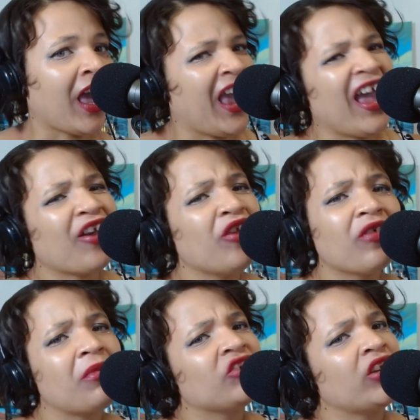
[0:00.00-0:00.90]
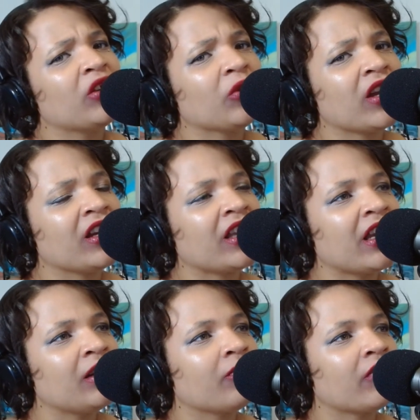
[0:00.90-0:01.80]
I couldn't find my shade of green. I
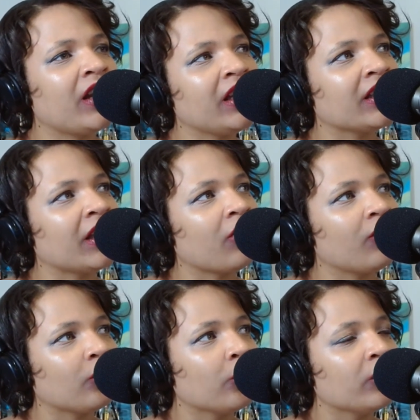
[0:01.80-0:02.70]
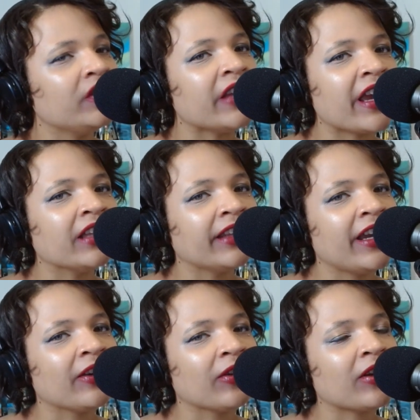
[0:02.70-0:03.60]
ended up finding it like a full day
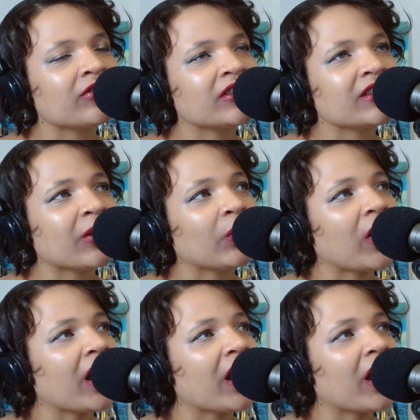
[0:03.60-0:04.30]
later, and I was just like, wow.